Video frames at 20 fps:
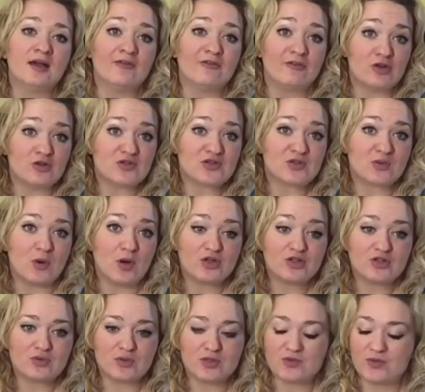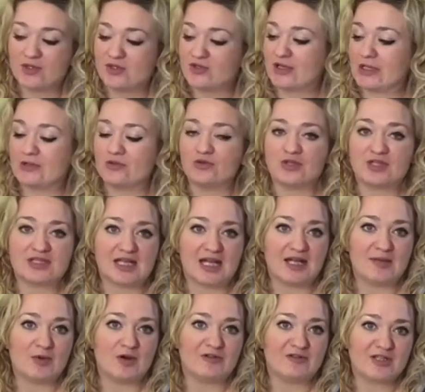fruit squash, which we drink all the
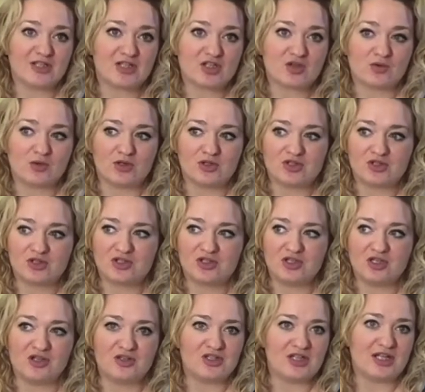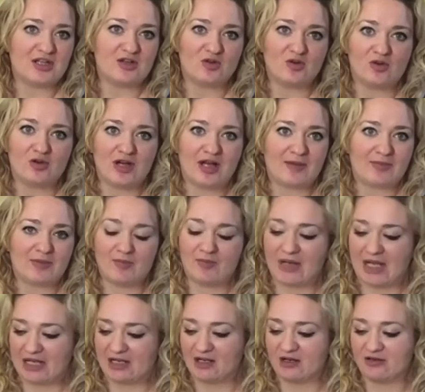time, orange squash usually, or apple
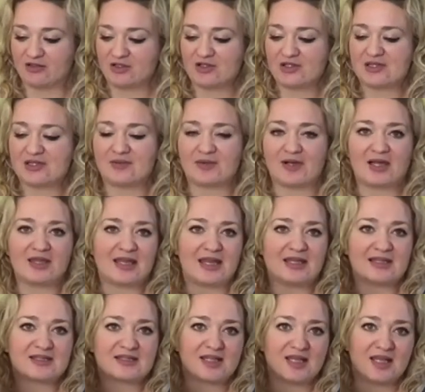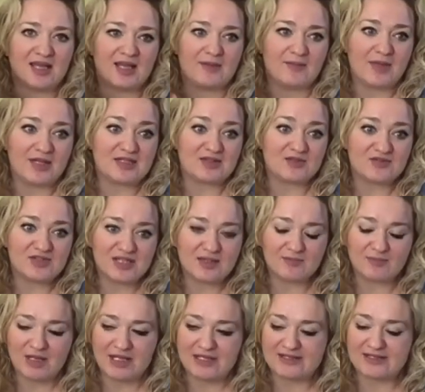and blackcurrant or something like that, it's obviously
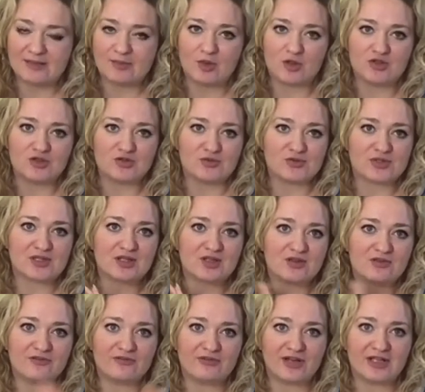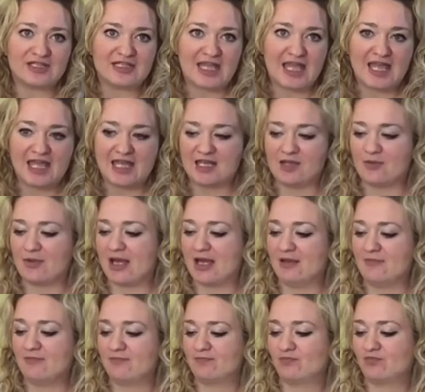in plastic bottles. I couldn't find it
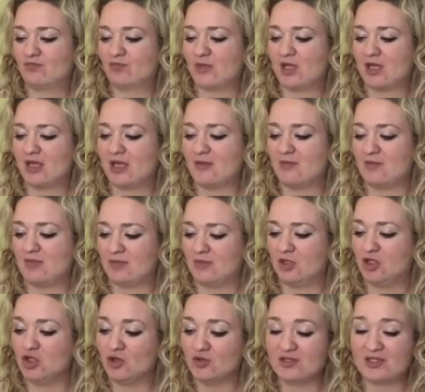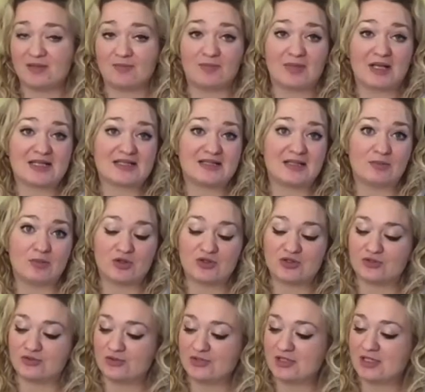anywhere not in plastic
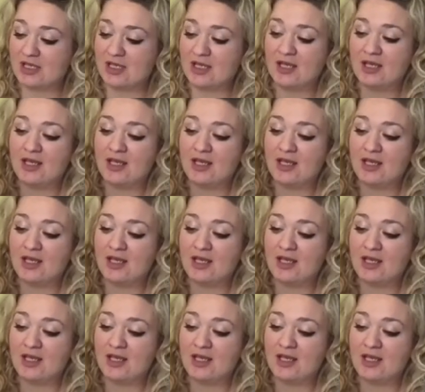bottles.